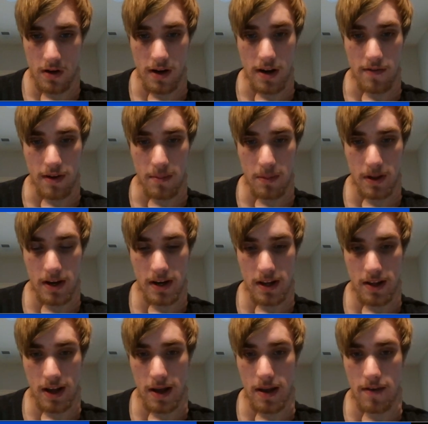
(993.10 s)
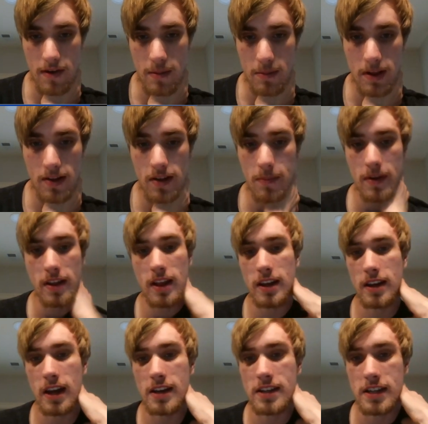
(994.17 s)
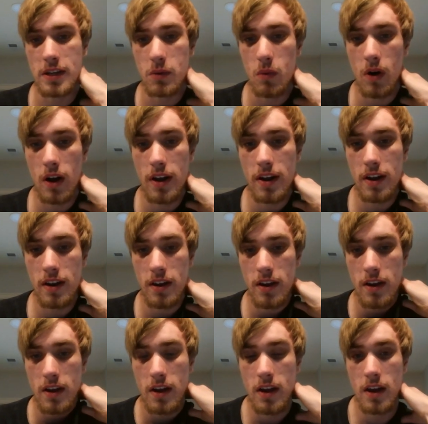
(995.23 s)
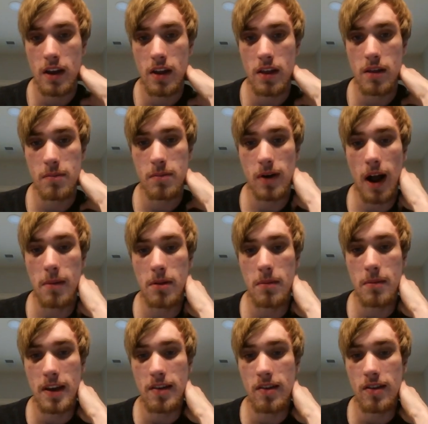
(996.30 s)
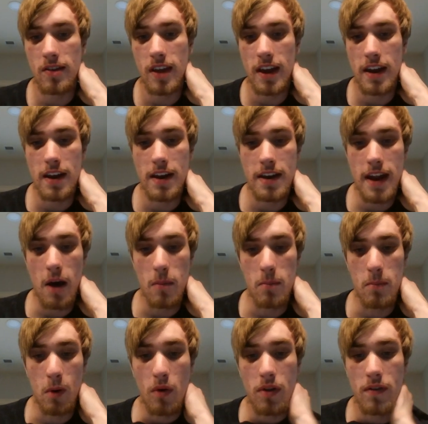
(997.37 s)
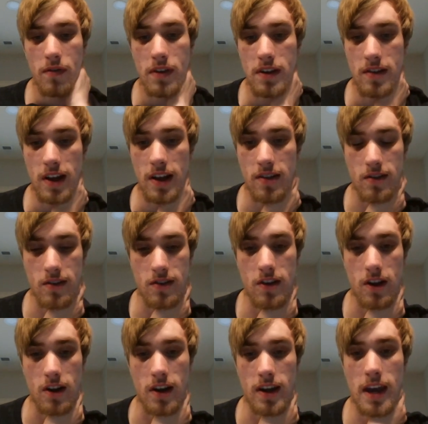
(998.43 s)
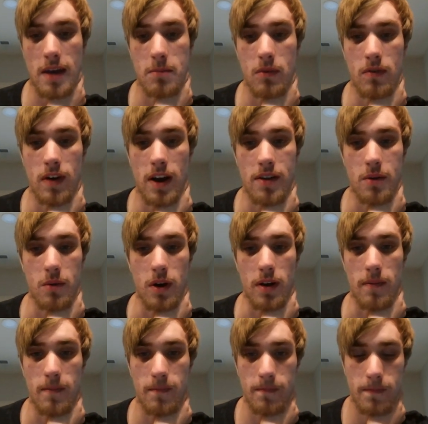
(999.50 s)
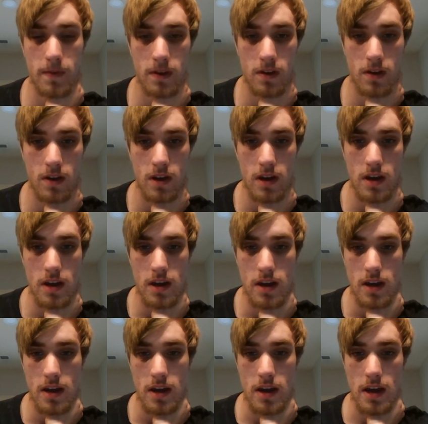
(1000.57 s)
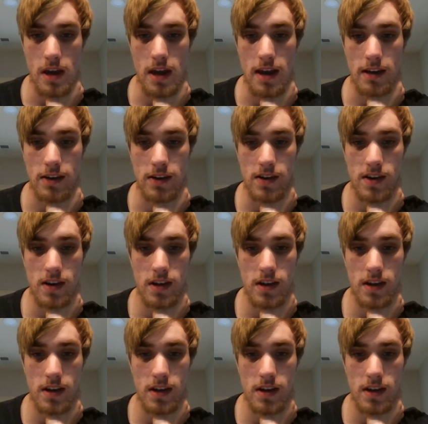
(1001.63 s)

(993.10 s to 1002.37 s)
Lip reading: Right? If I play something like knight to e1, the problem is that now both of these knights are stuck. I can't move either one. And